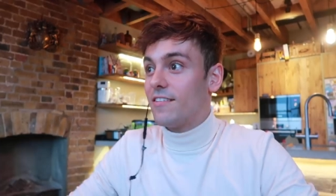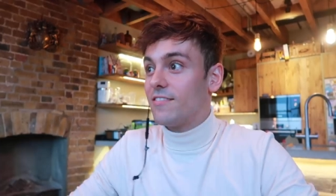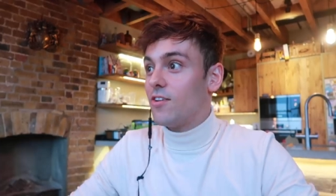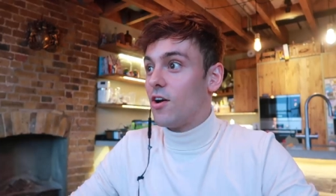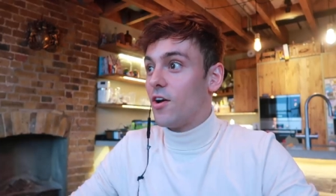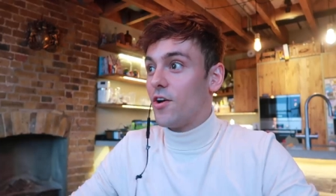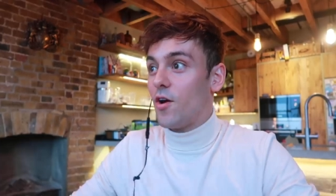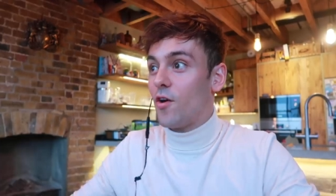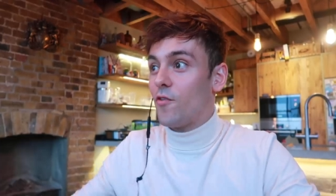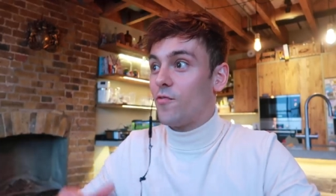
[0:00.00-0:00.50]
it's
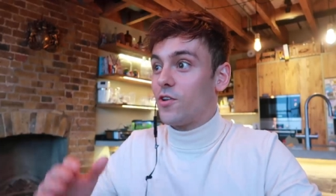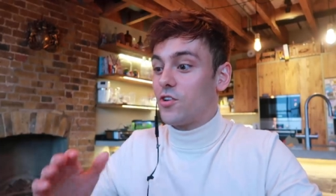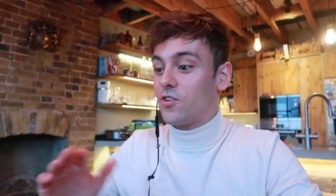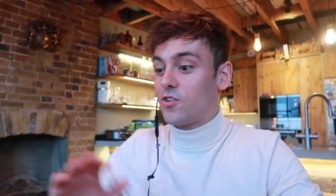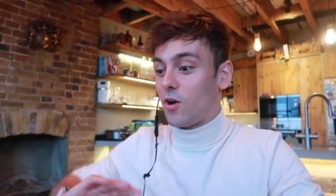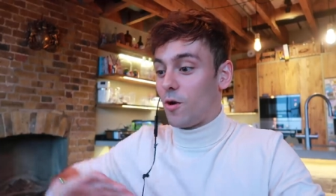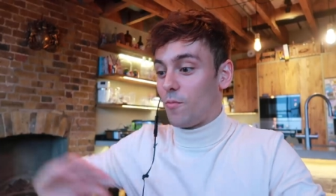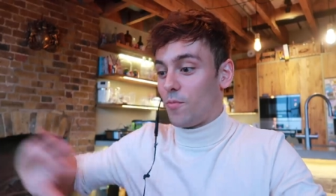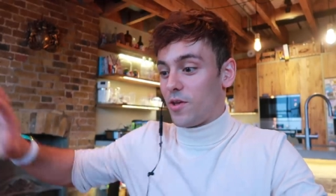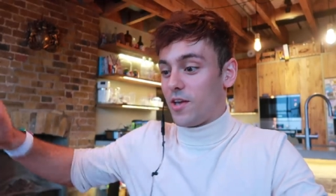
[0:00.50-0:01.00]
not an office
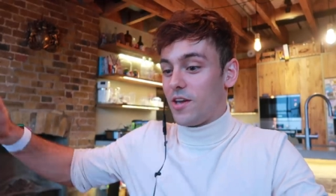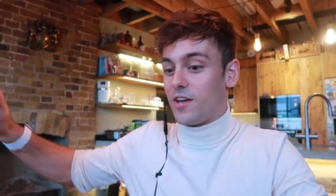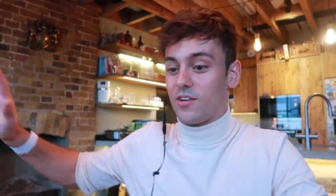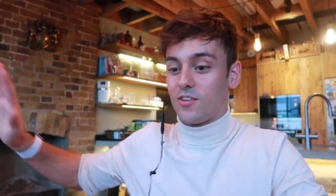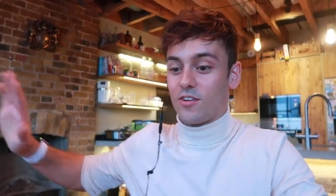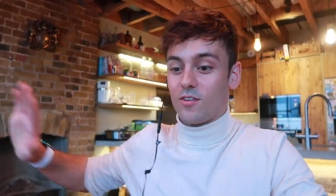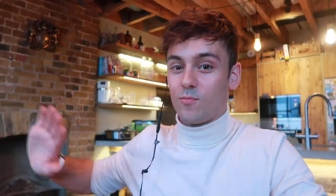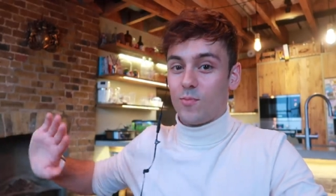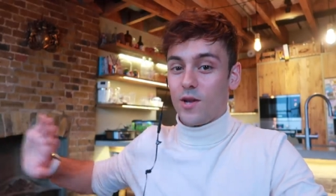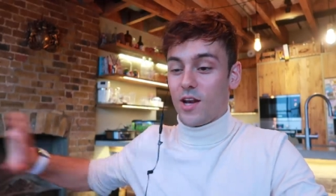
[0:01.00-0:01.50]
job that you can
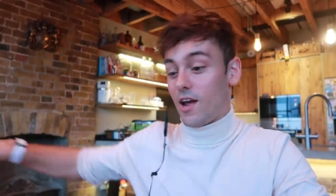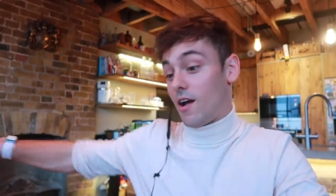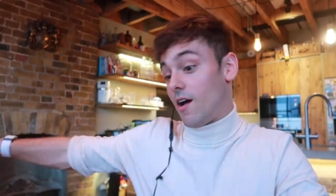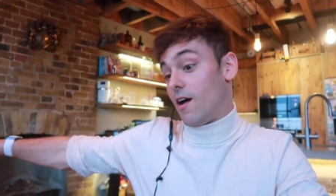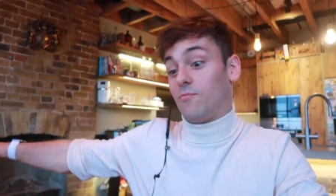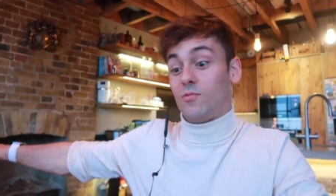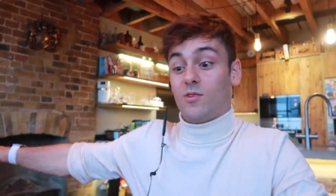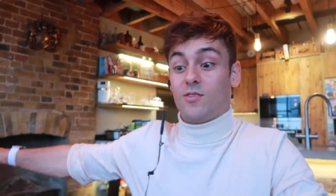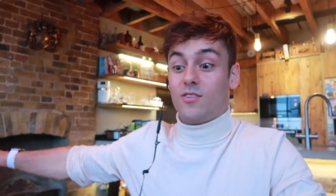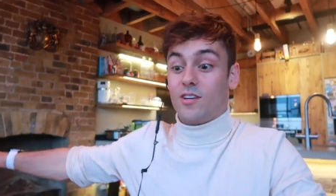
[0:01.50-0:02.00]
just be like,
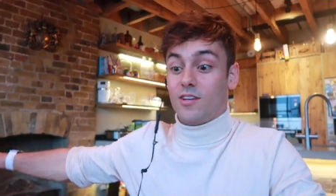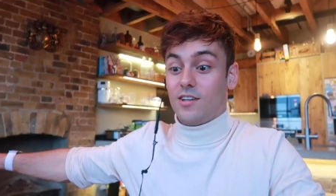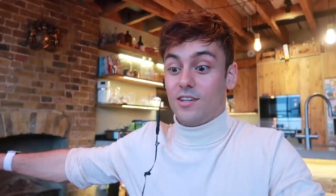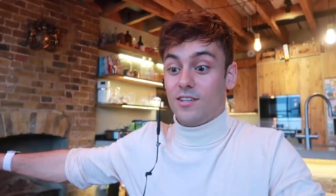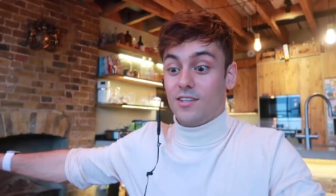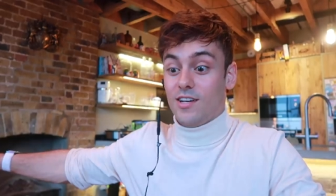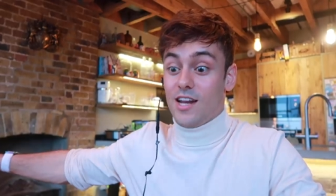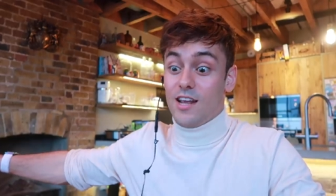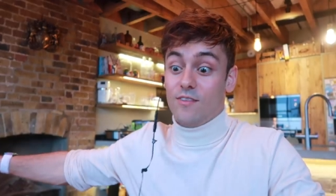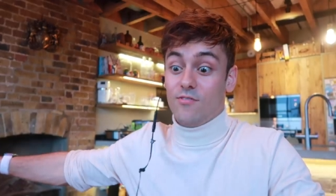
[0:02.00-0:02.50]
I'm just
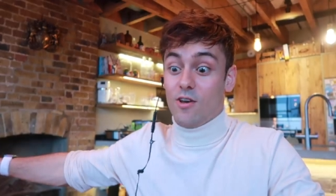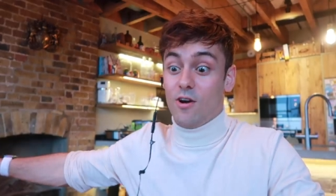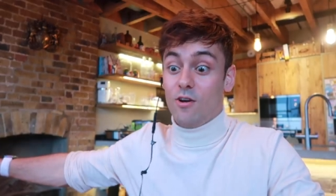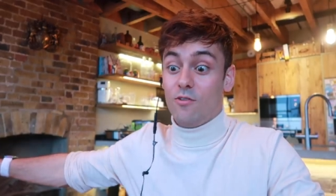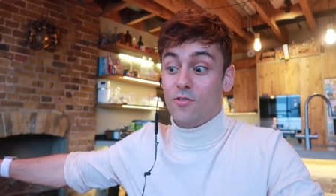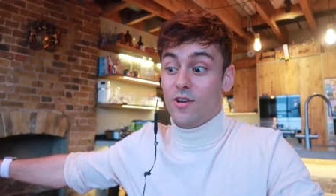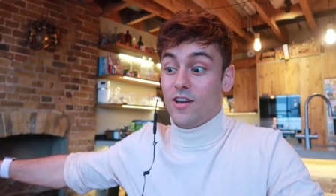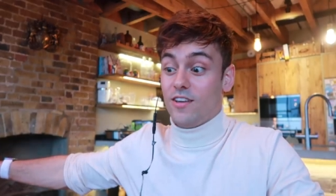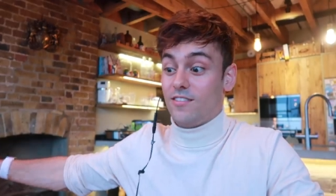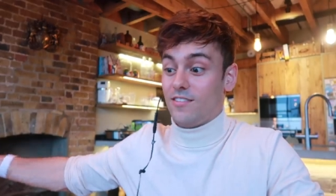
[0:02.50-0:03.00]
gonna leave the
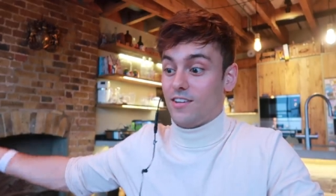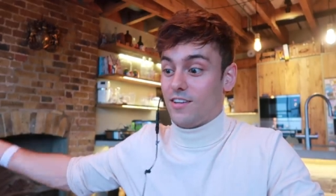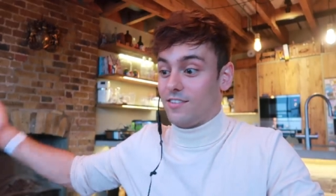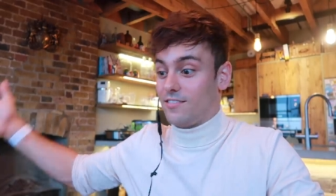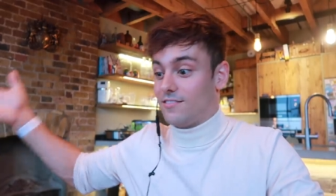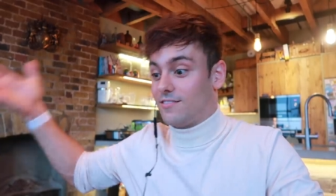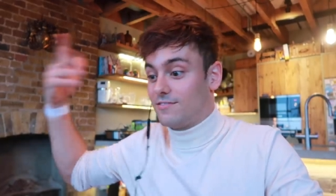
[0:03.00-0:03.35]
office and